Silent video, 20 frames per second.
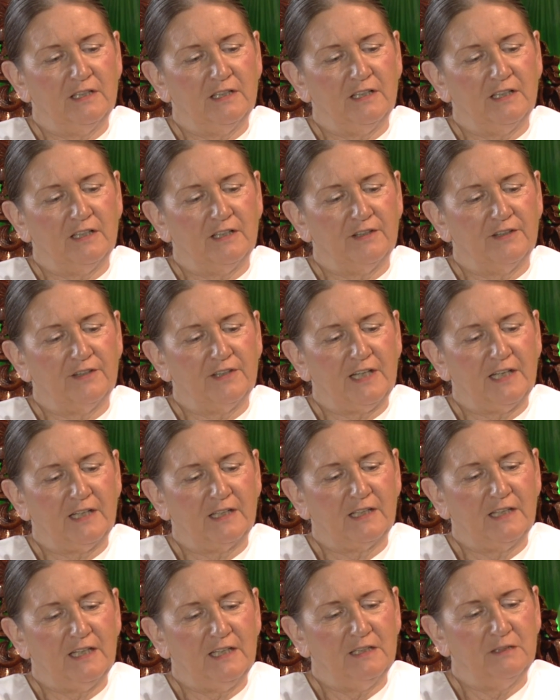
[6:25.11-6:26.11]

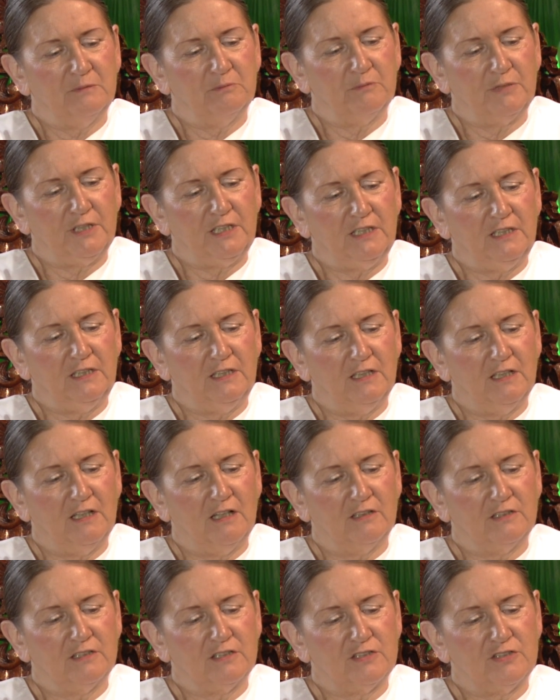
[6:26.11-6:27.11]
that can be
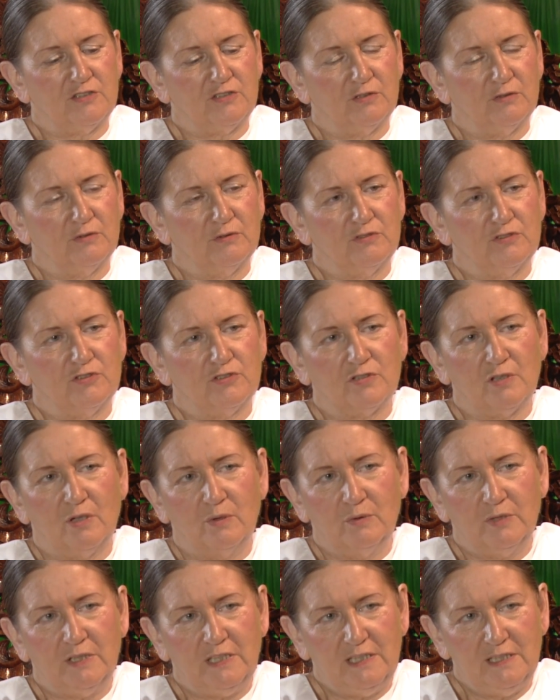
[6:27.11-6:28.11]
understood
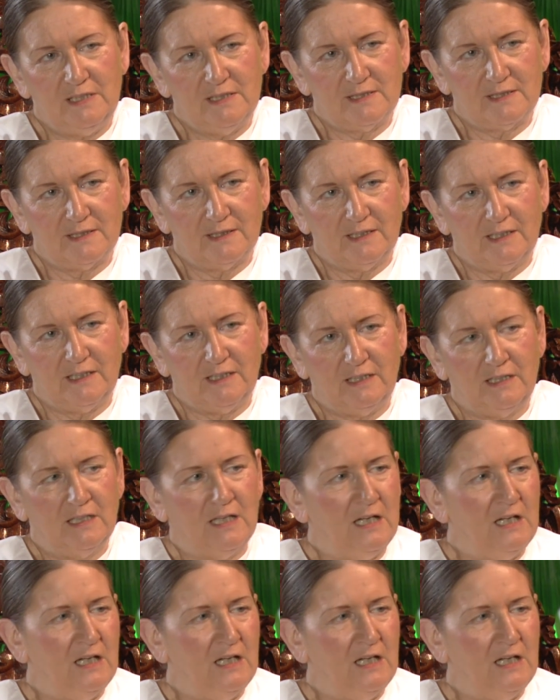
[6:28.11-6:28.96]
so easily,